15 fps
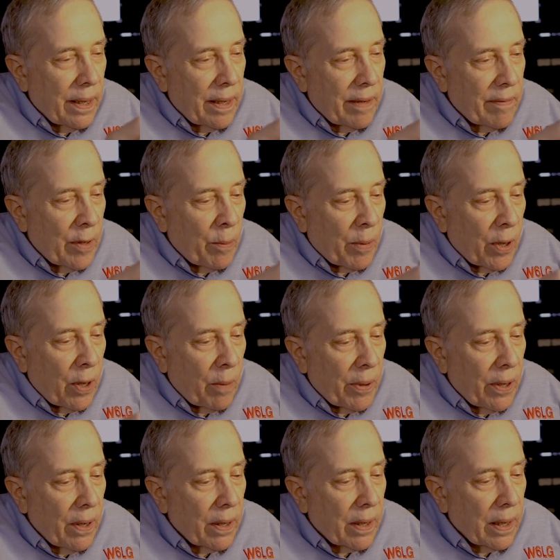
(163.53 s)
it kind of in the
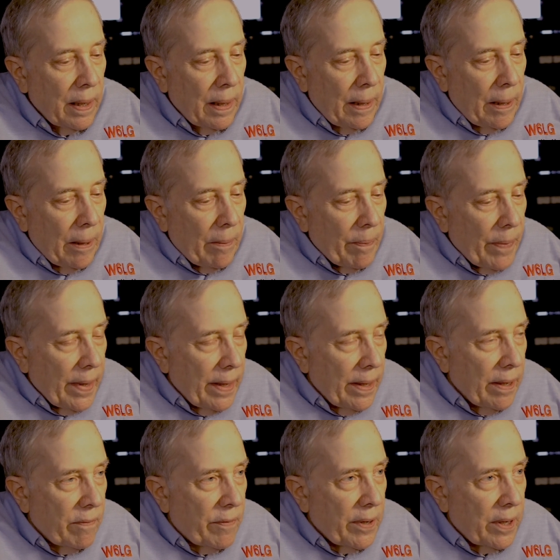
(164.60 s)
ballpark
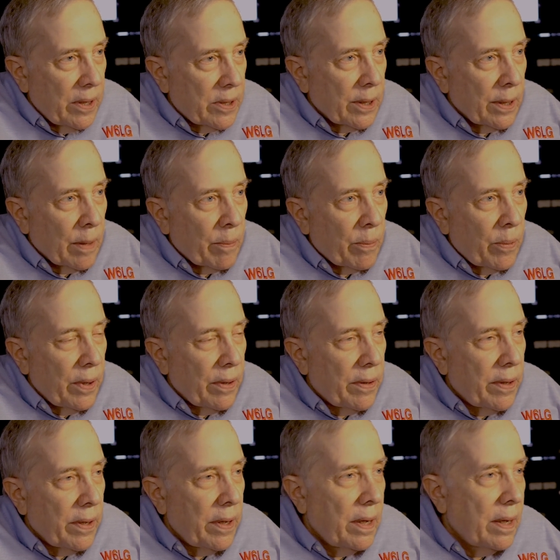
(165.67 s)
and then finish it up
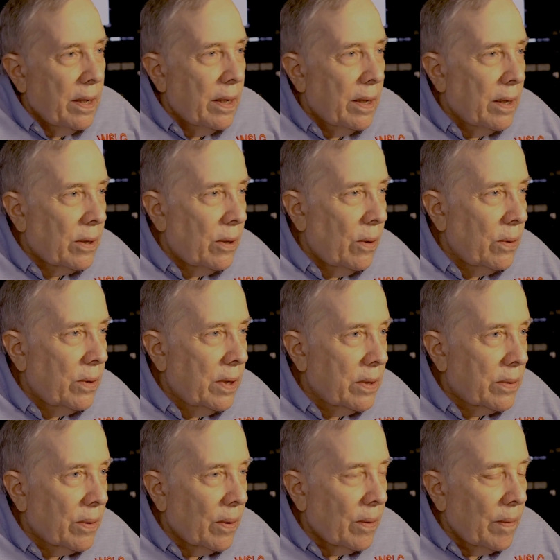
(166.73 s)
with the uh,
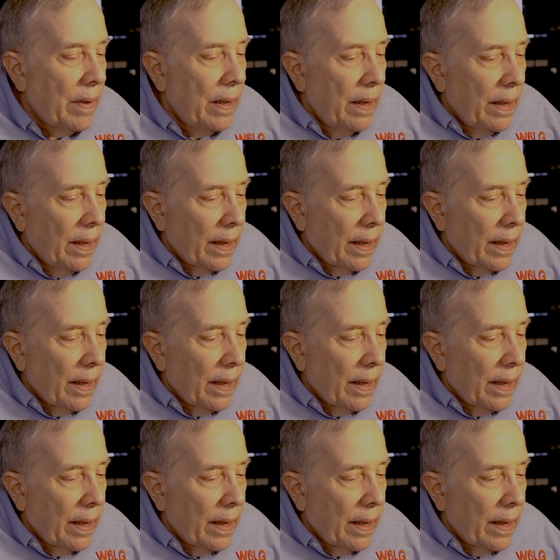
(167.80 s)
load control.